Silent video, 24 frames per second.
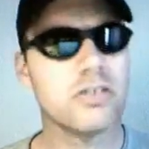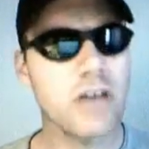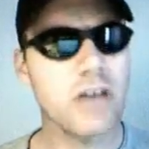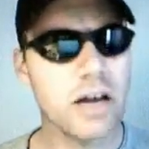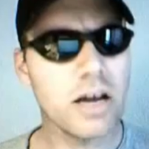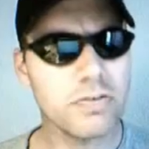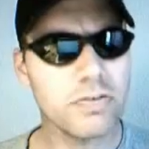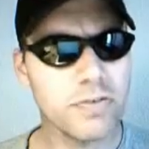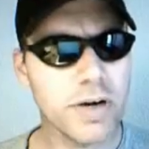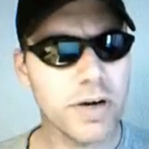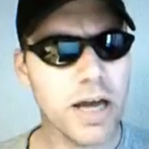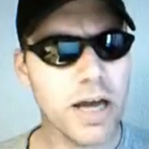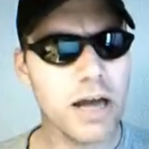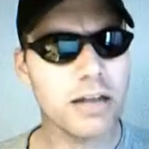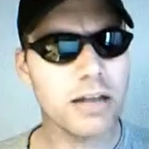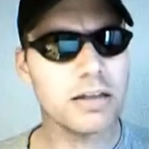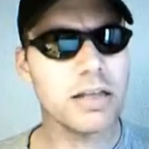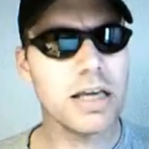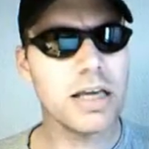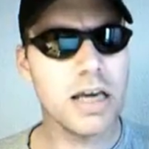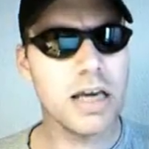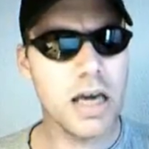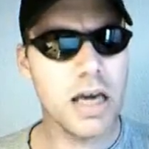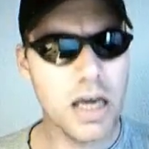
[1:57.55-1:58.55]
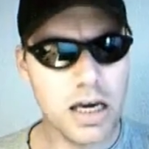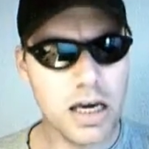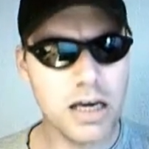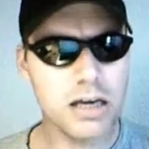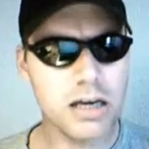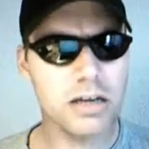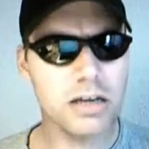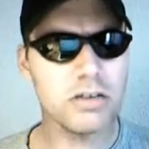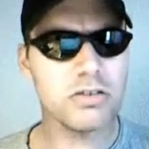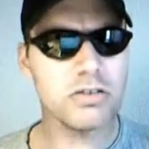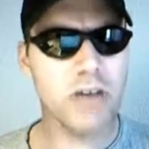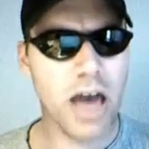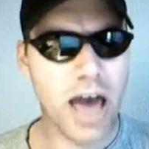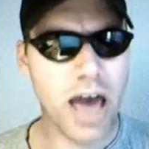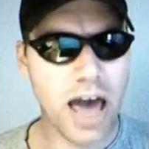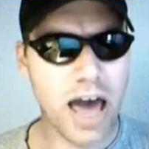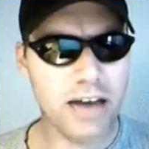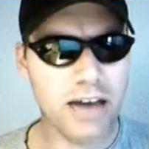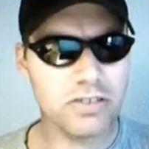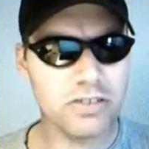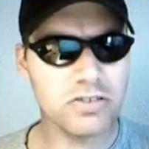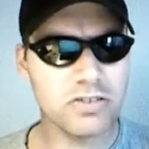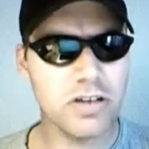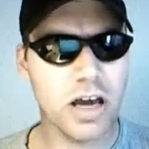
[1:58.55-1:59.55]
Let's not forget the
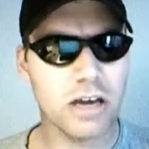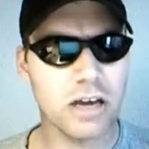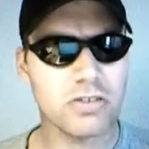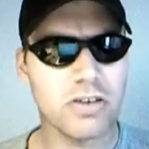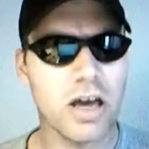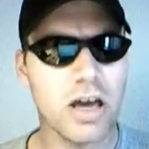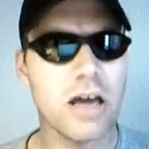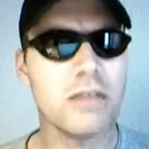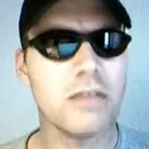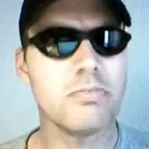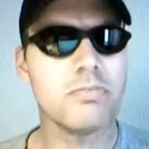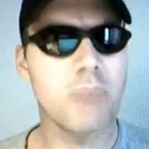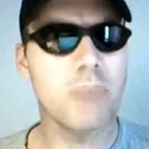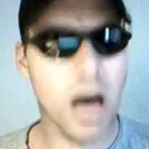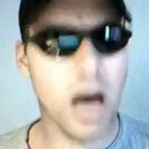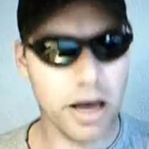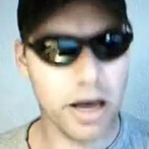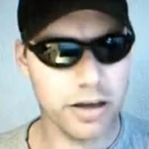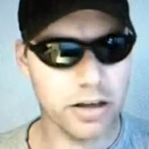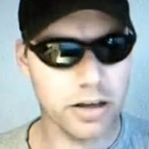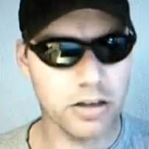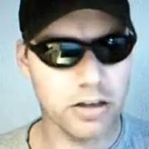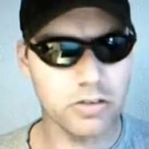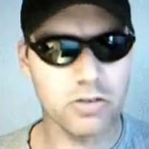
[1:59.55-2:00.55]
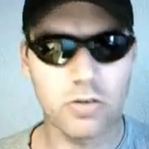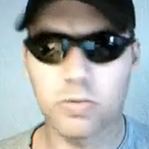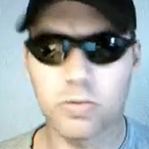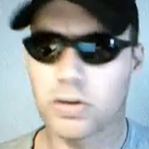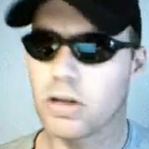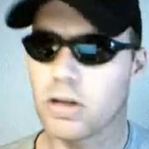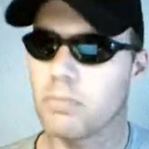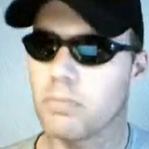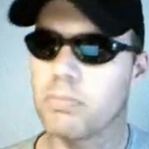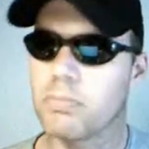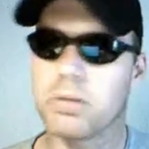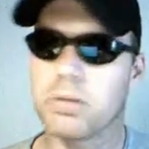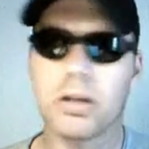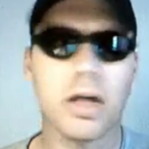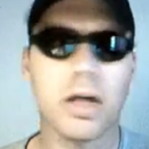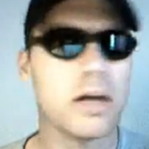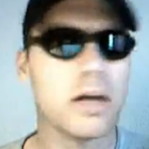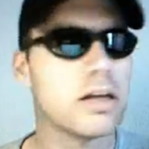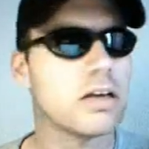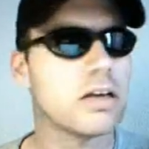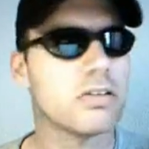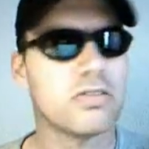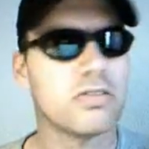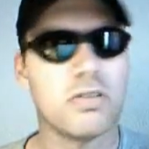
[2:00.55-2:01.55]
Incas, Aztecs, and Mayans, who were the
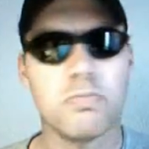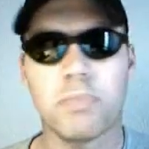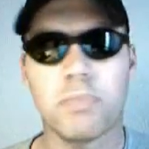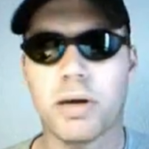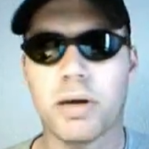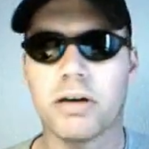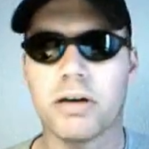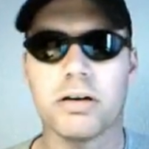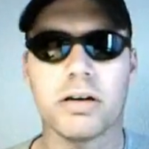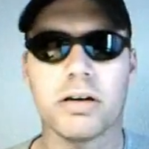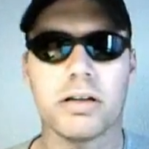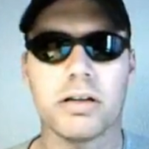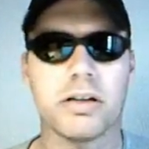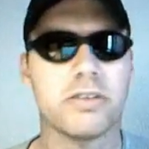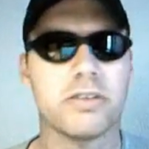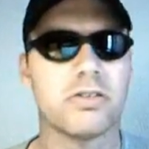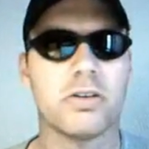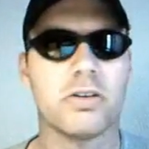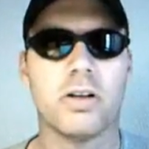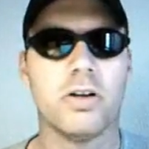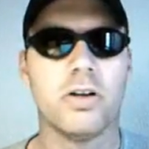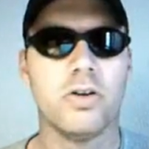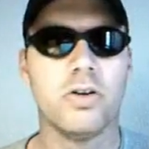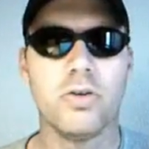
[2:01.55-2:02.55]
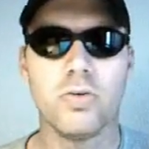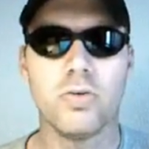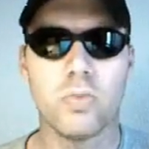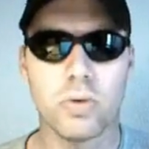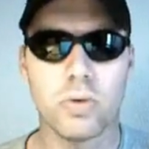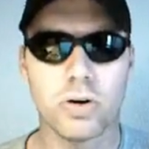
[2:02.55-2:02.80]
bloodiest imperialists in